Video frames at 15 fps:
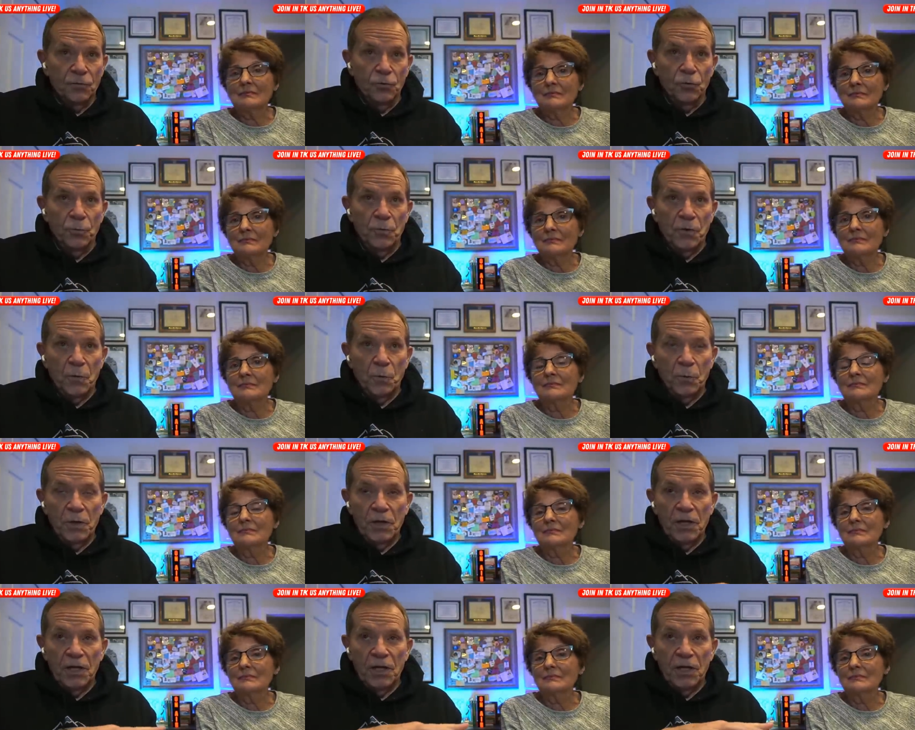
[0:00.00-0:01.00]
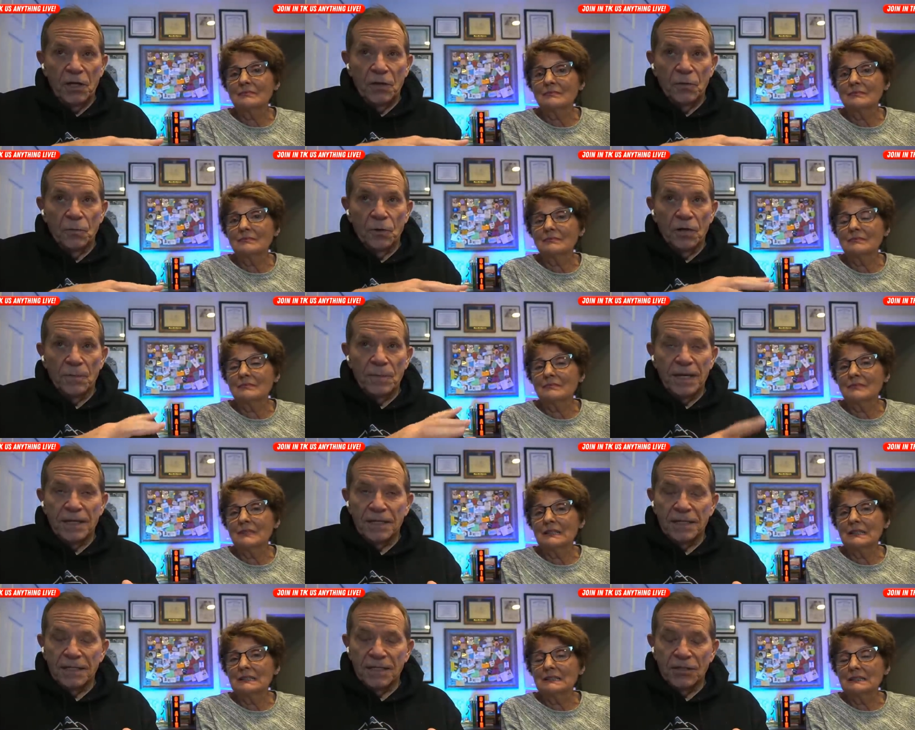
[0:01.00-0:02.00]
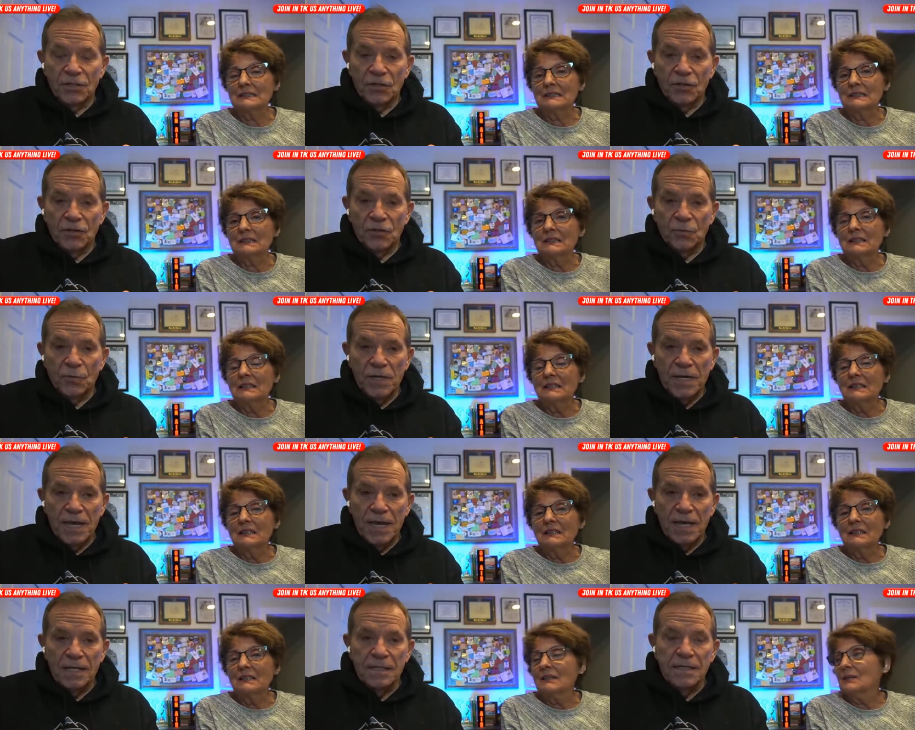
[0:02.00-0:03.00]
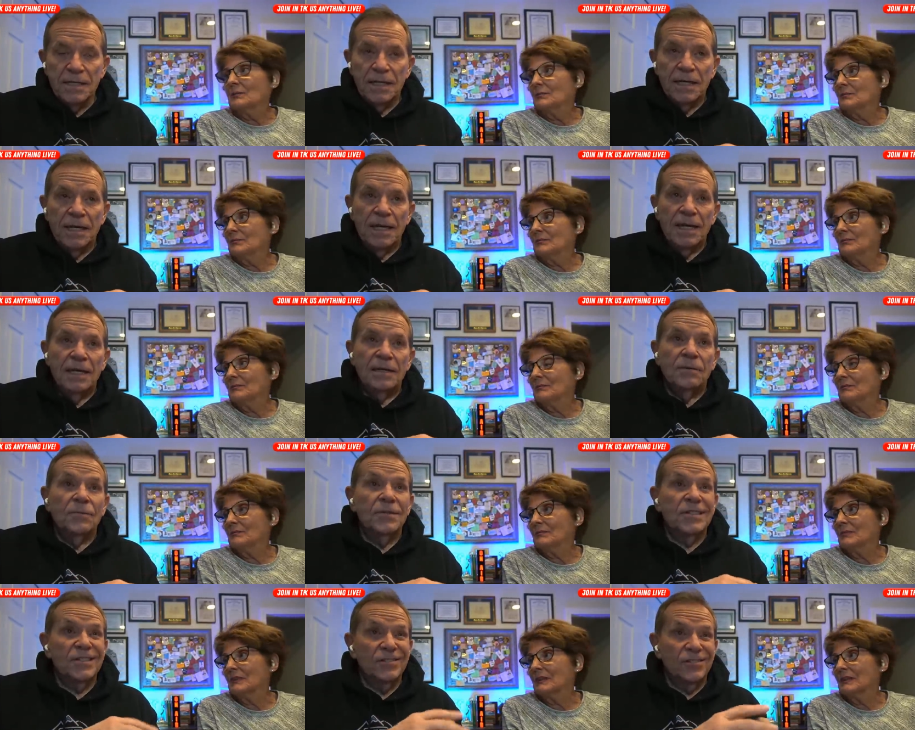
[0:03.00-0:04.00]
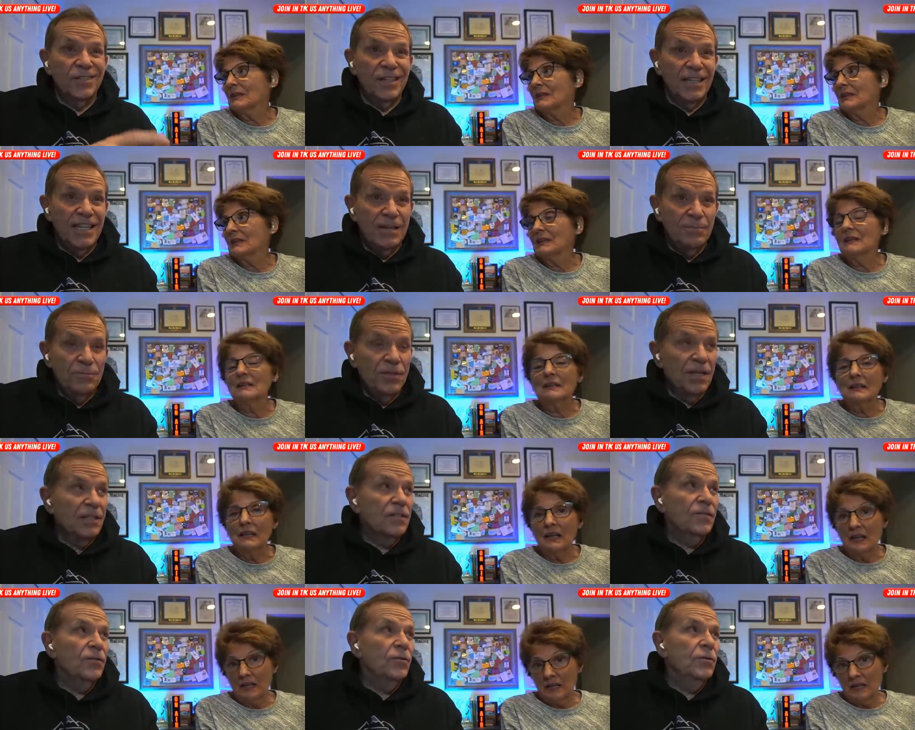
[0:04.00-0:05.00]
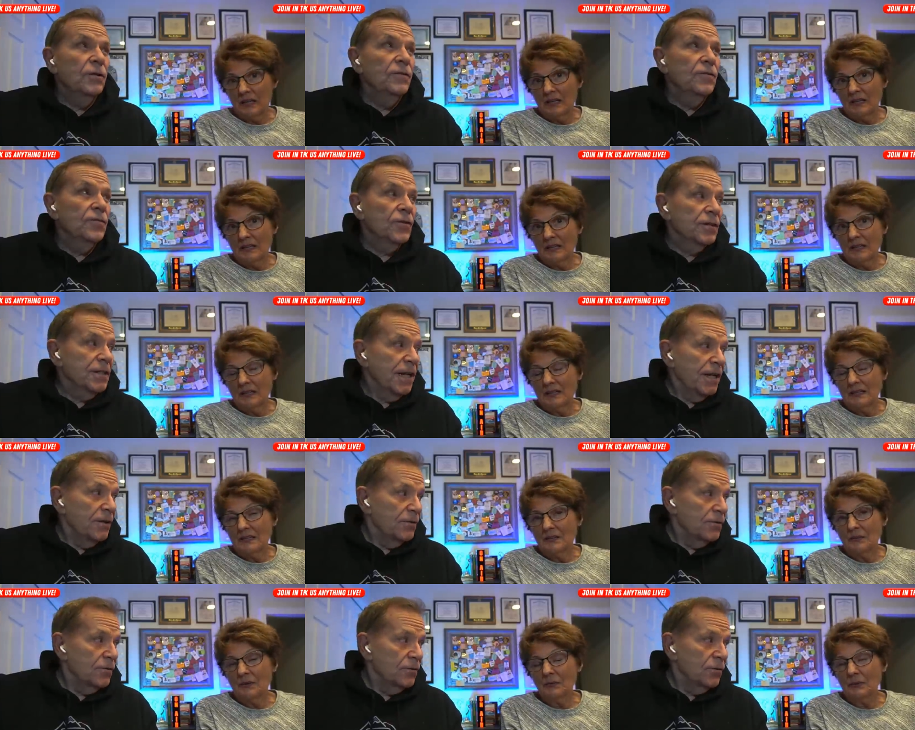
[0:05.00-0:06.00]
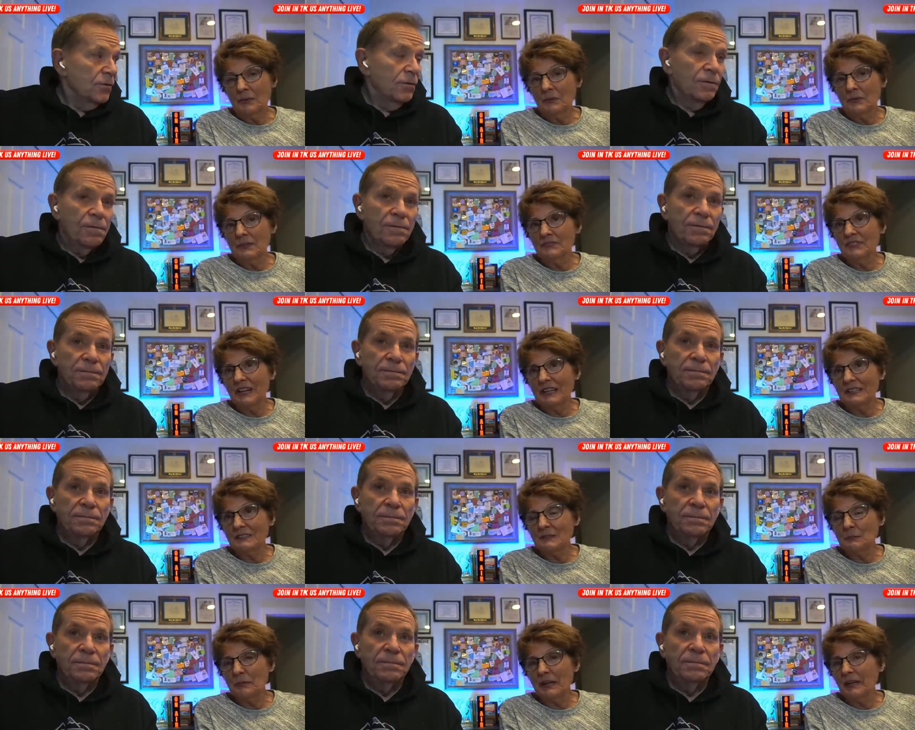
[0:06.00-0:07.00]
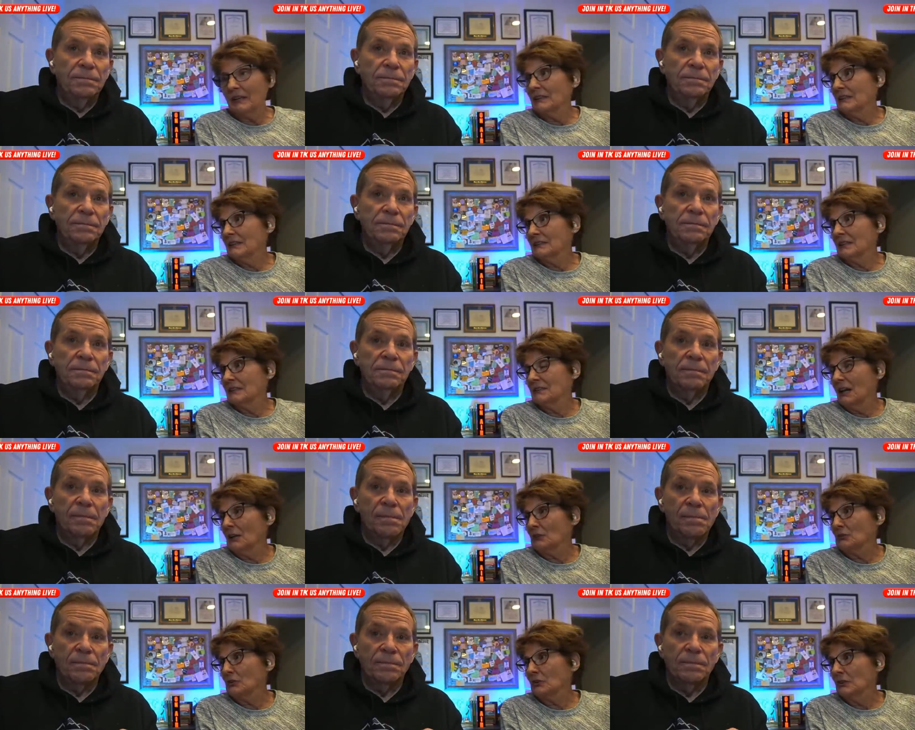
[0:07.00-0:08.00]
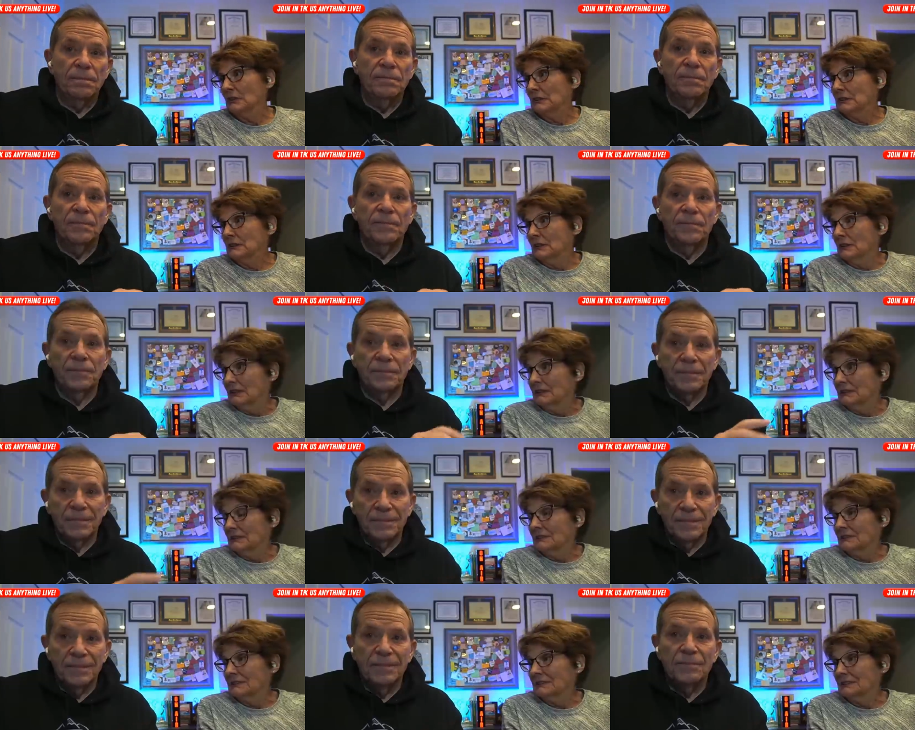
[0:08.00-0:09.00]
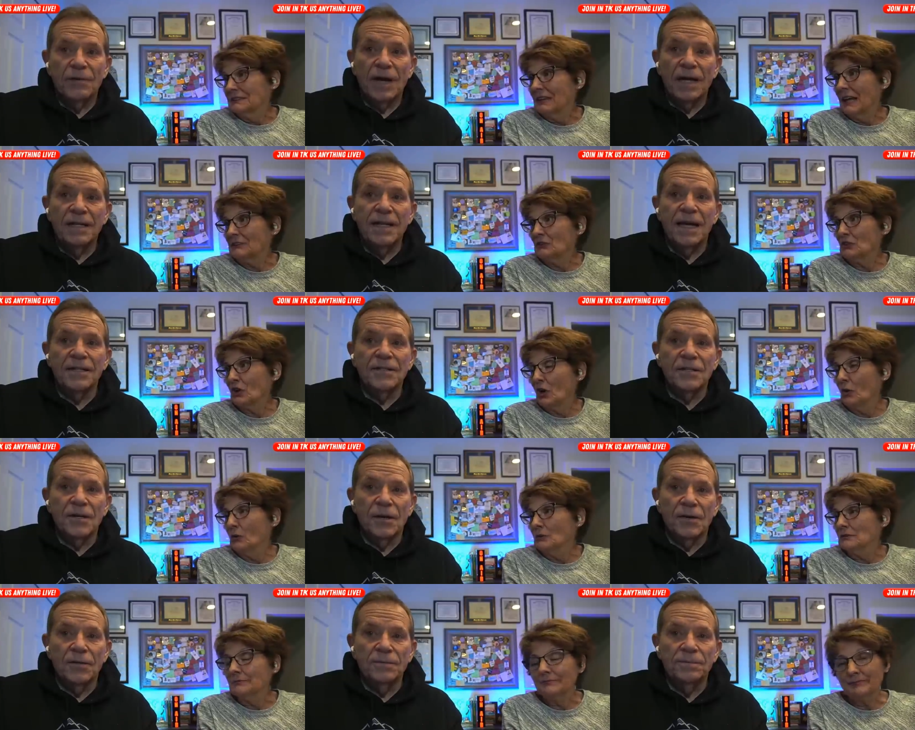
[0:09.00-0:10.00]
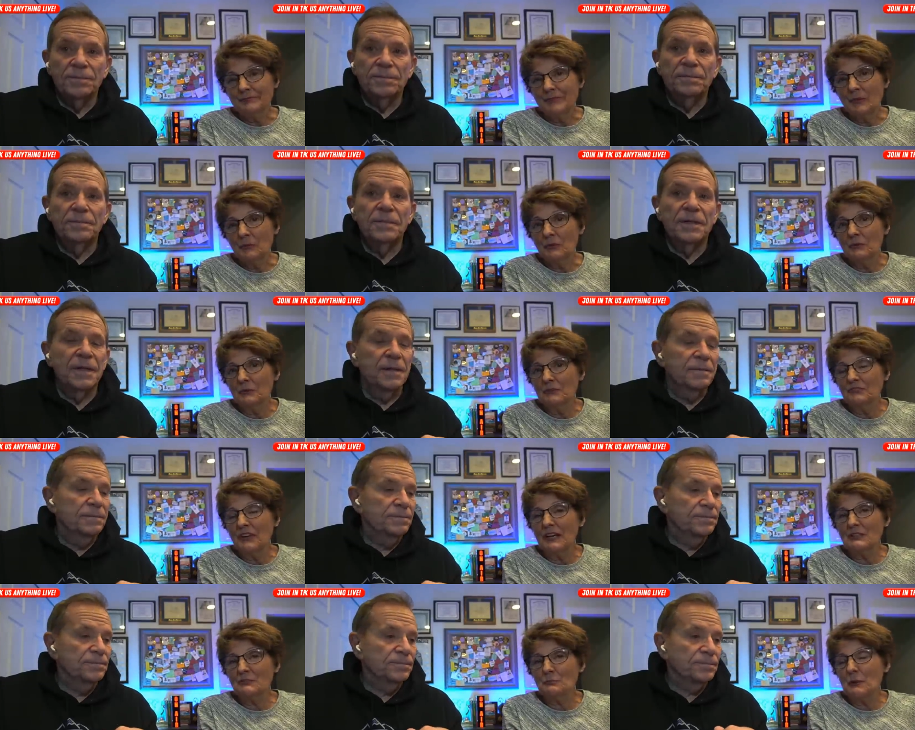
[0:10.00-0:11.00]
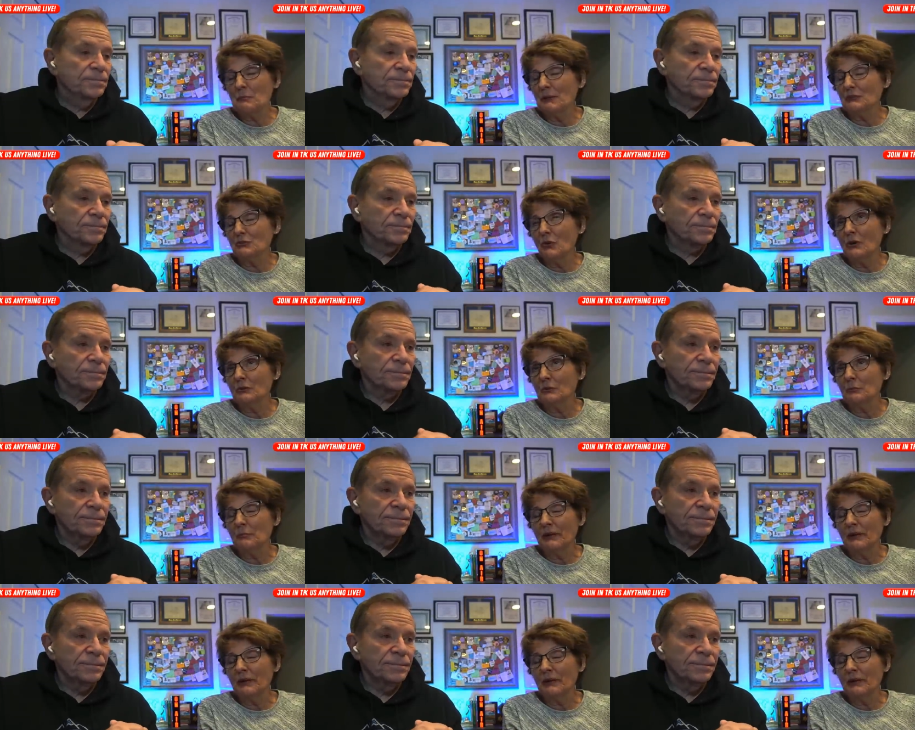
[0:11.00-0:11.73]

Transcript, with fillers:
Speaker 1: group that we were going to make a decision this weekend. We're still going to keep things fluid for a day or
Speaker 2: two. We were advised by a doctor probably not to go. We were advised by my daughter